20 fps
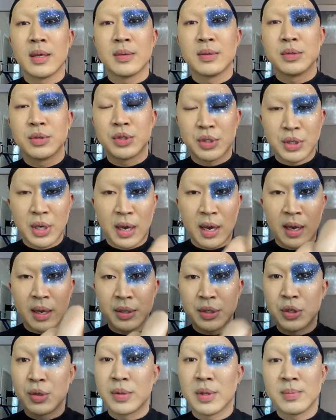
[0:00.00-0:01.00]

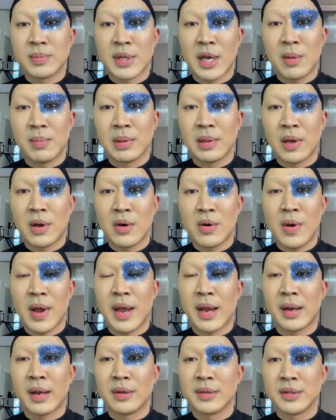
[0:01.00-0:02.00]
shoot them down below
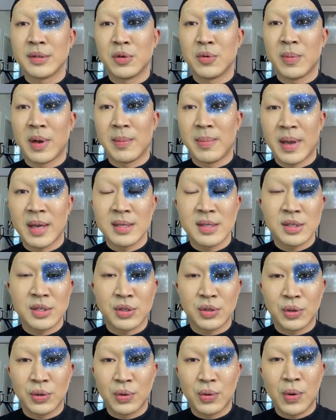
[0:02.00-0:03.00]
and I'll do my best
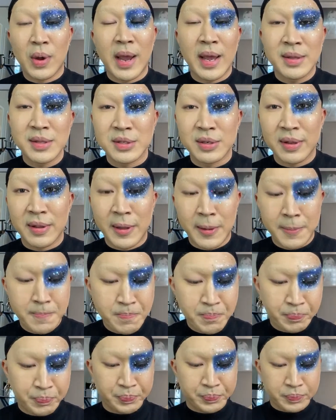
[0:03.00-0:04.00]
to answer
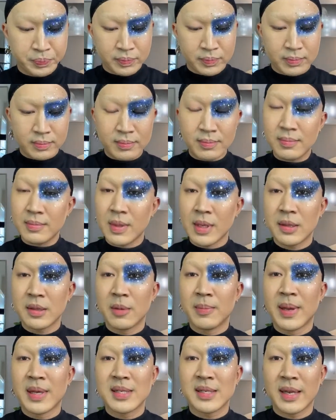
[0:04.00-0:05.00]
them the
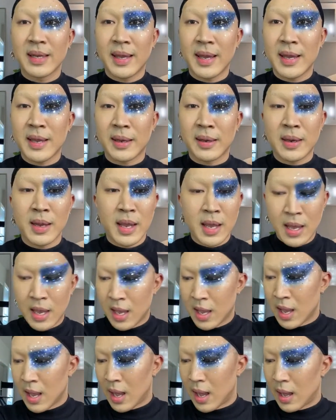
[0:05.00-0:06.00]
best I can.
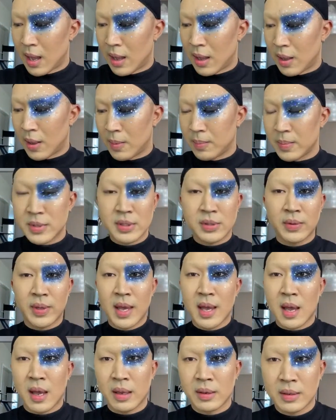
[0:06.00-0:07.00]
So
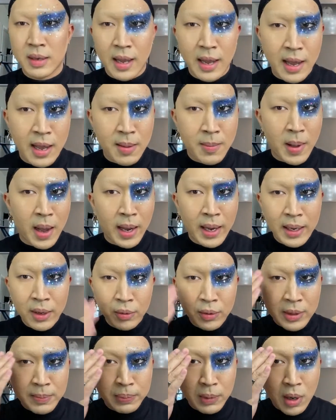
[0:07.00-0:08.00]
yeah, I
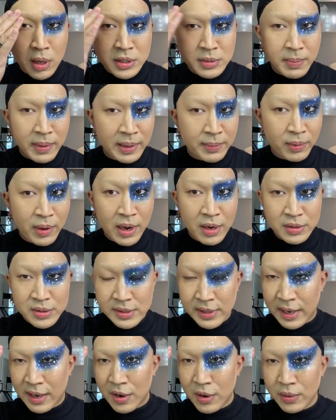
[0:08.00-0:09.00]
already blocked my brows
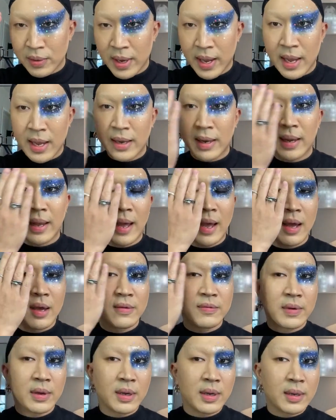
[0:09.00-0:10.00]
down and I
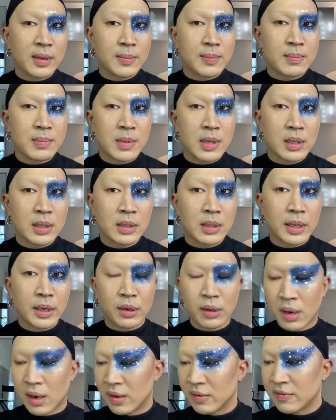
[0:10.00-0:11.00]
have a layer
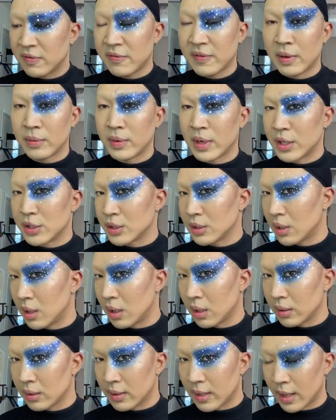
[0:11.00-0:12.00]
of foundation
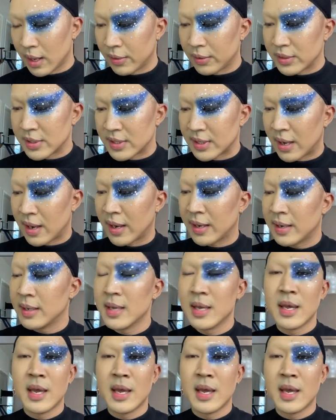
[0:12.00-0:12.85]
on the other side.